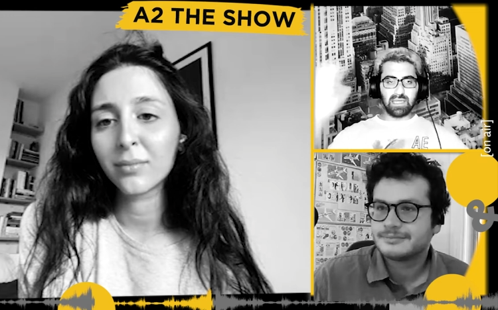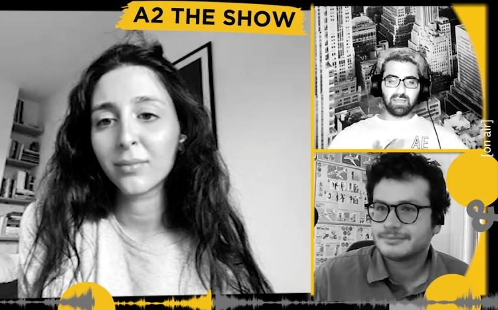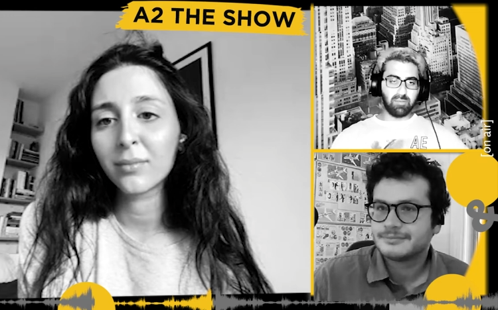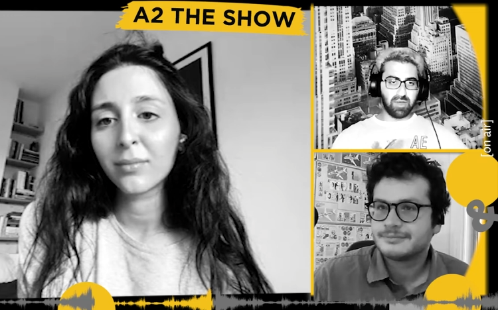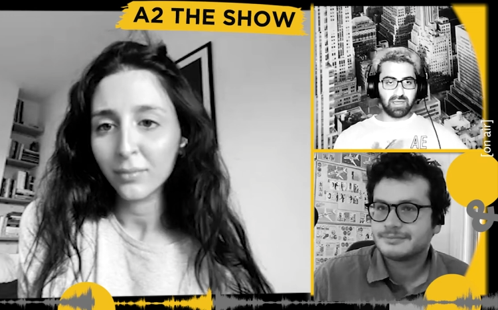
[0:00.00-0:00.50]
Speaker 1: lead
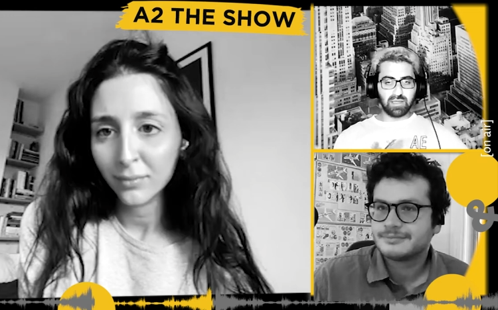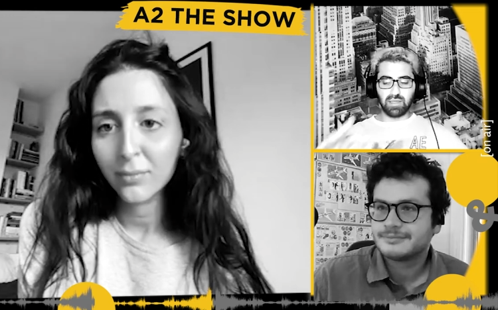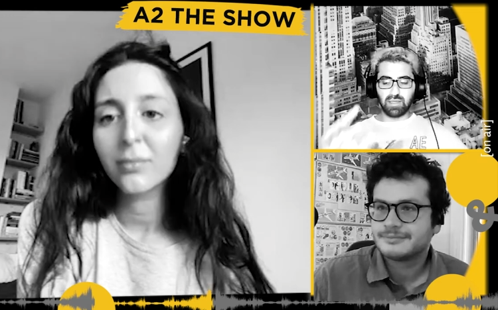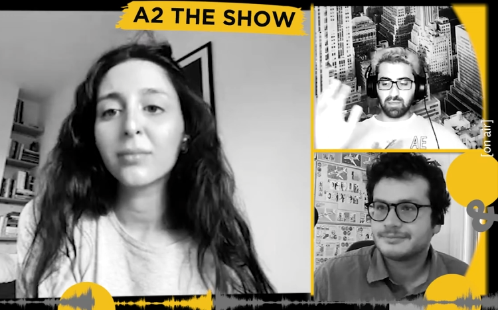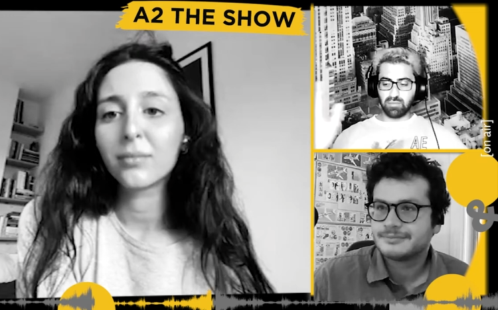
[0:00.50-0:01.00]
the pack.
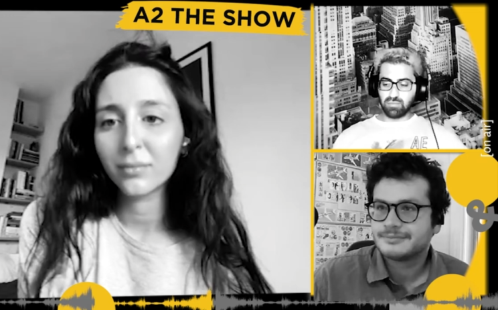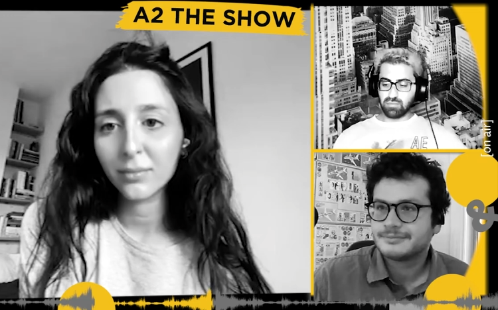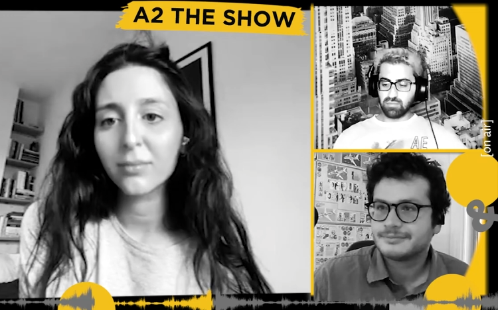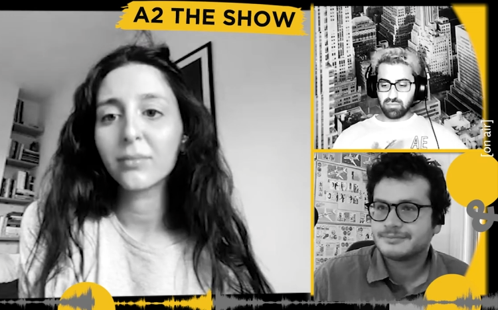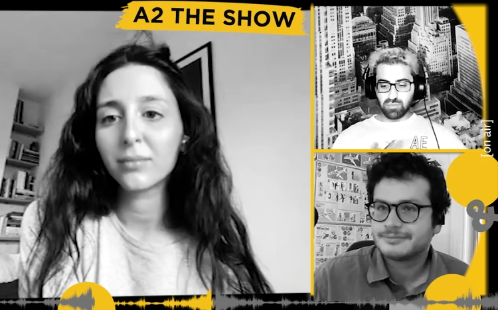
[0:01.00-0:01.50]
They can.
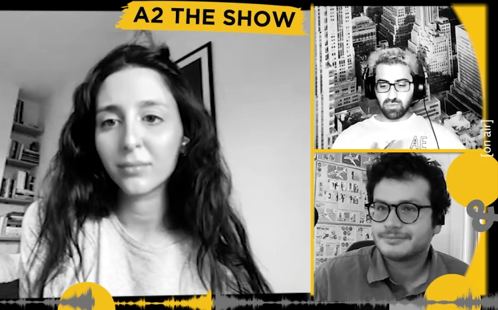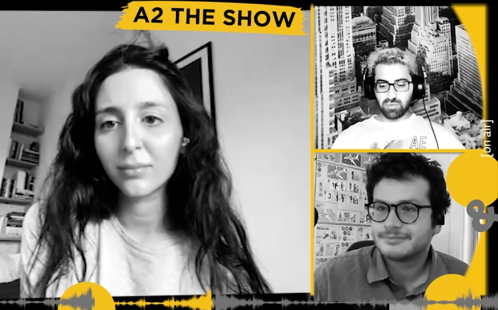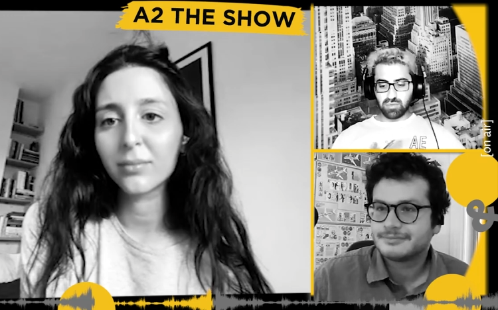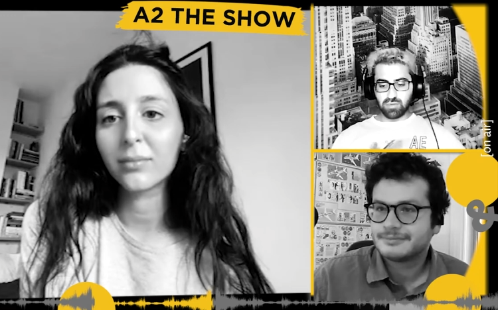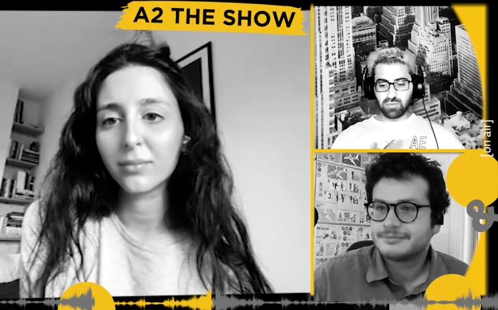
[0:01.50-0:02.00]

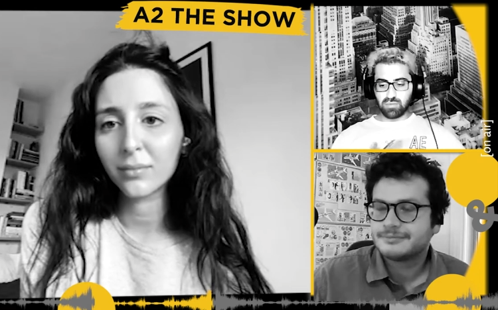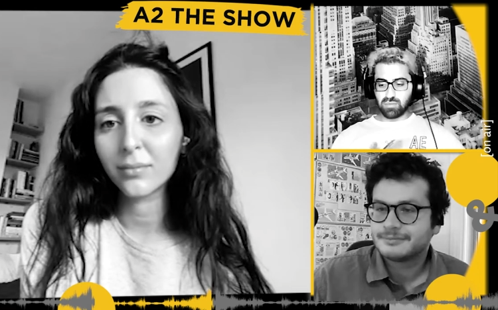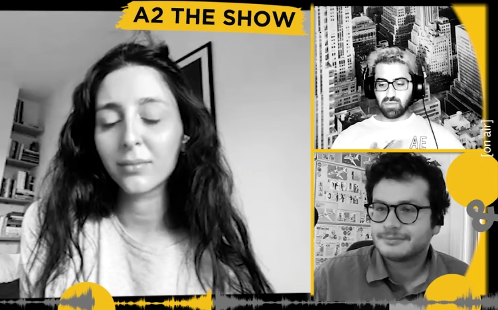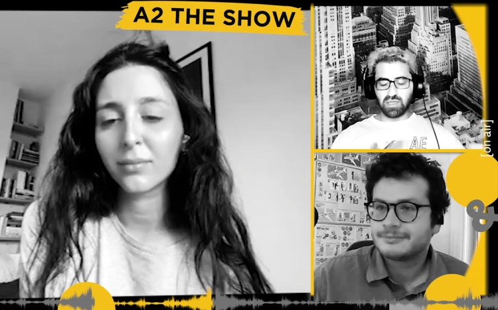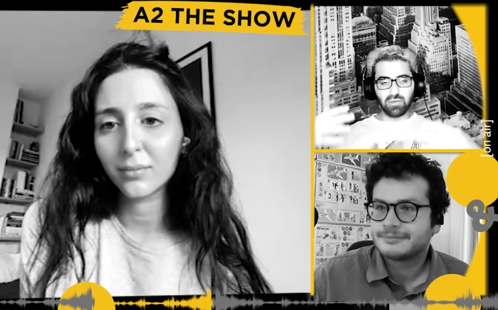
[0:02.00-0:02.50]

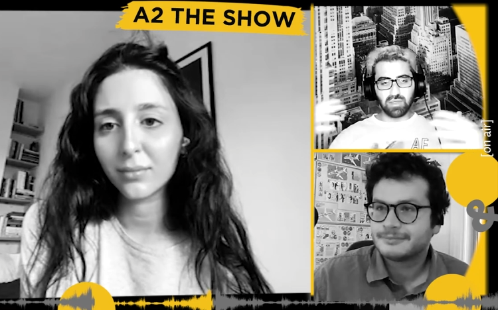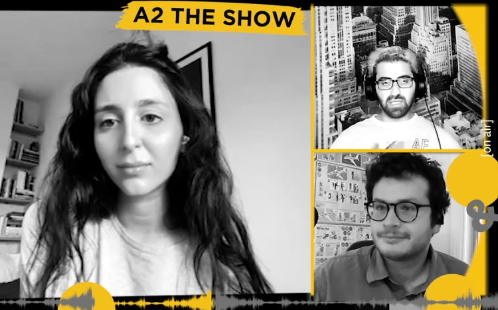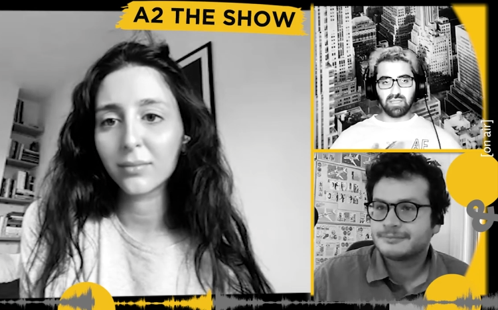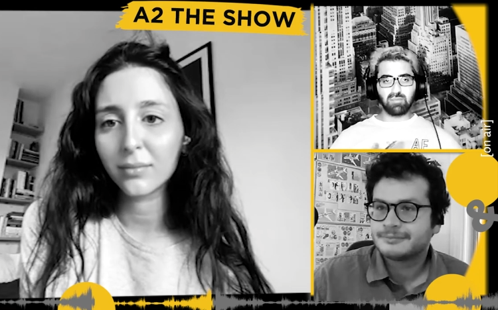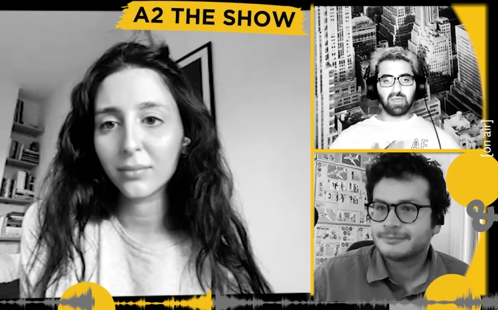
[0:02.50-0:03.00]
They don't
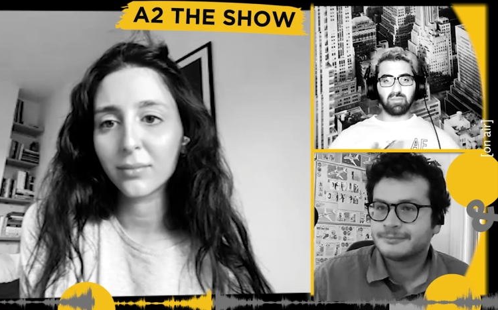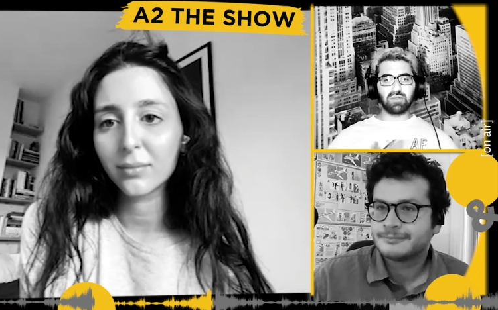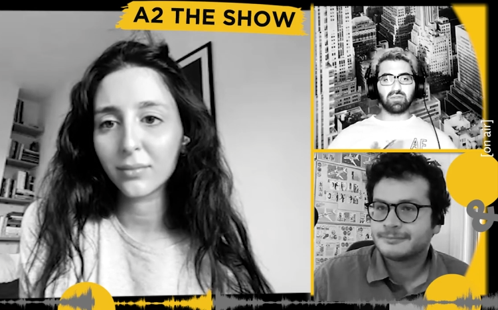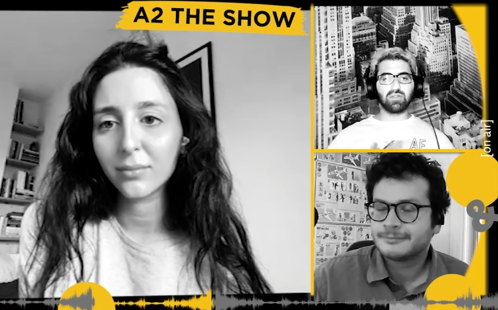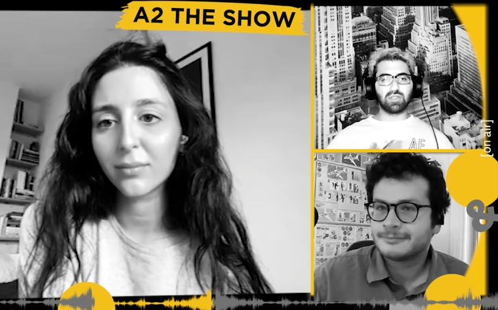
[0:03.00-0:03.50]
need people
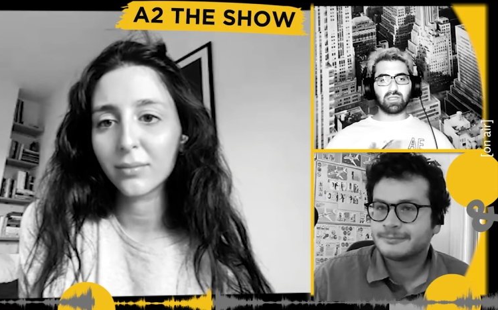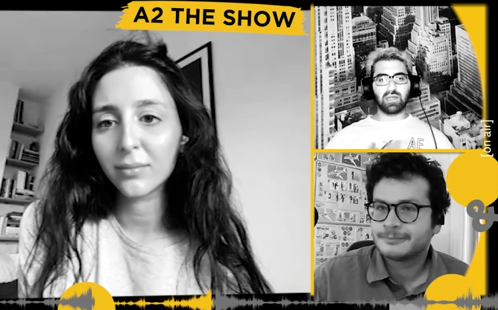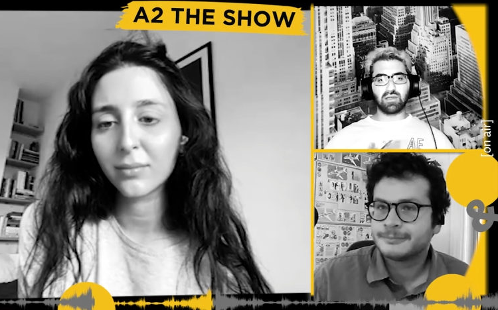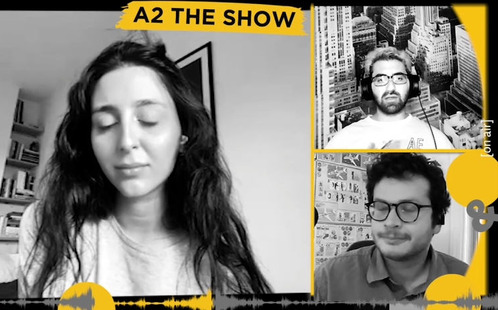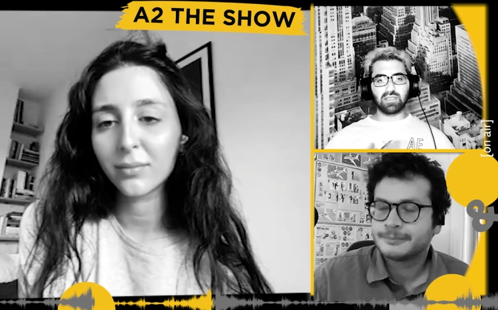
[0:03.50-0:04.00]
to just
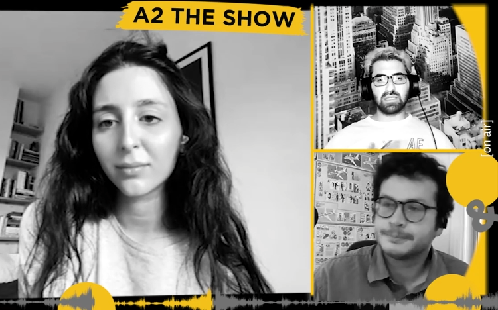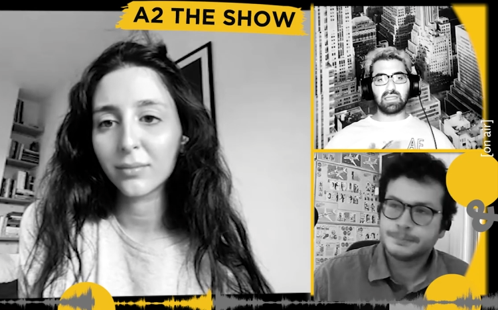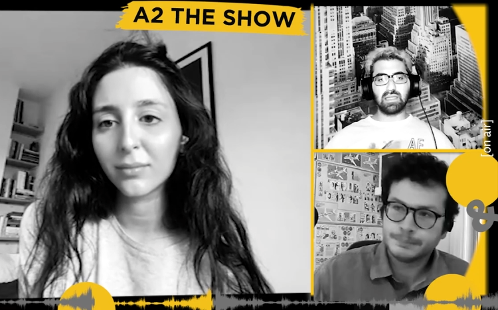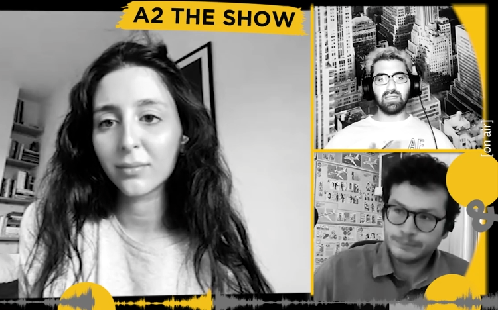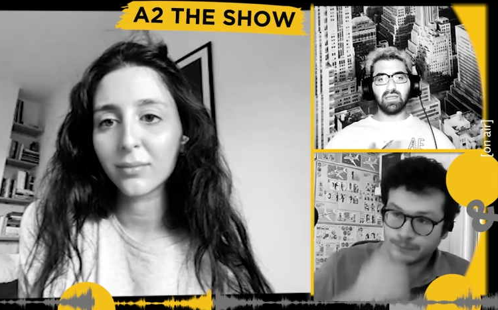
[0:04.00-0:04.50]
like
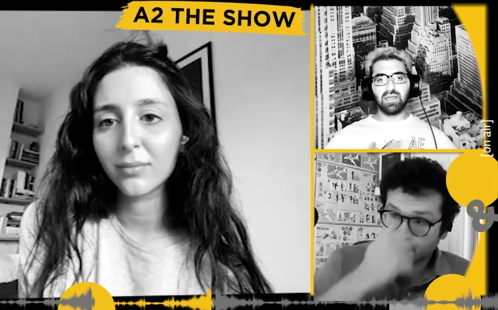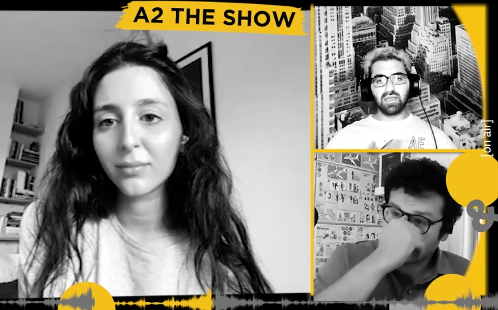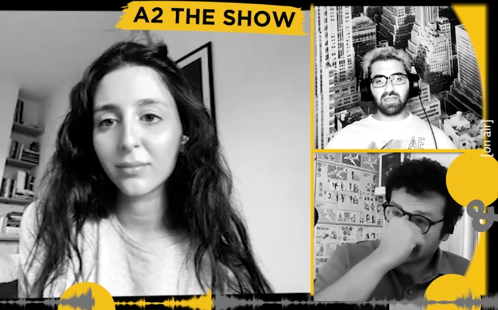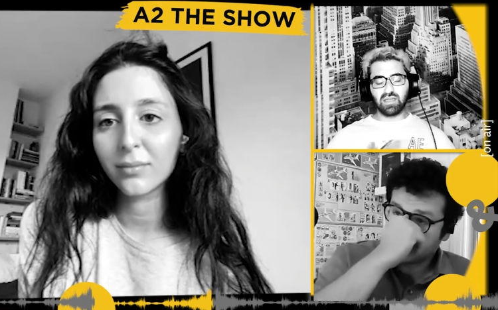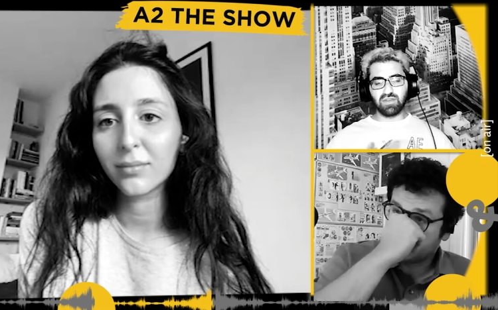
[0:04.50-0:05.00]
constantly
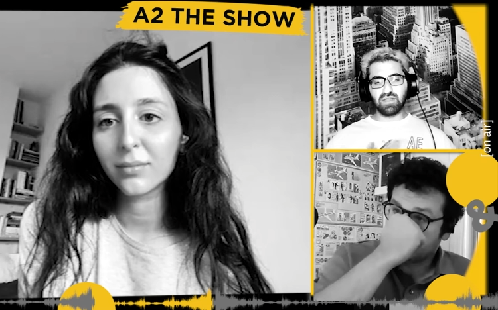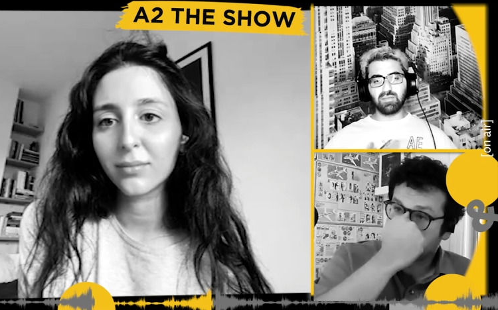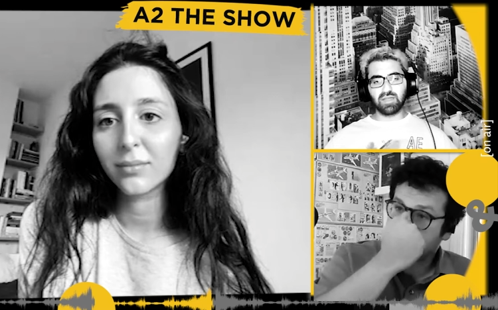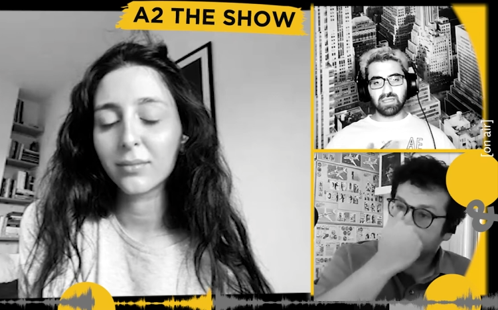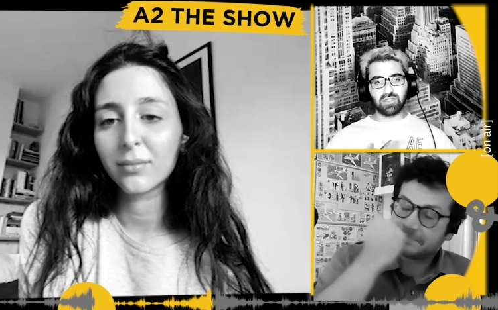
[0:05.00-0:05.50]
giving
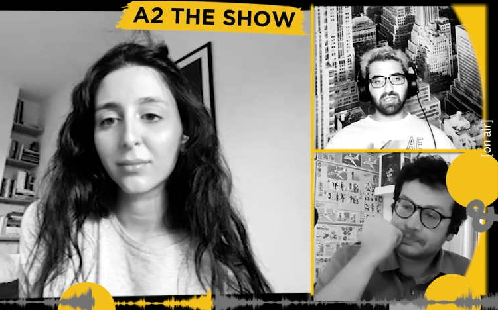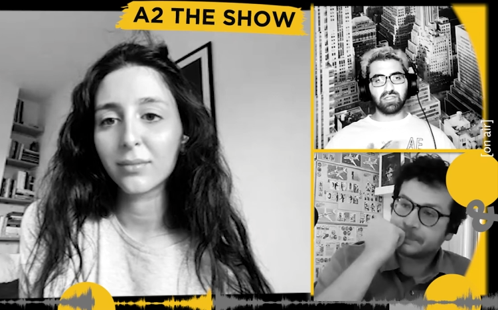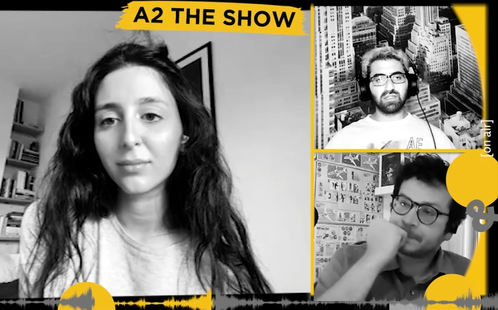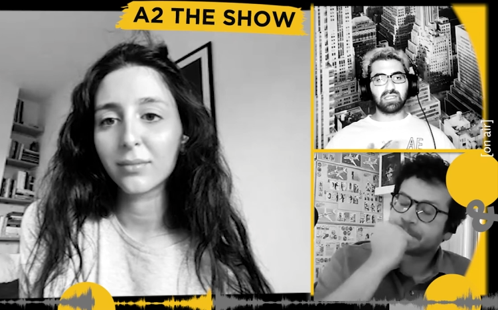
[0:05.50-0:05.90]
them attention.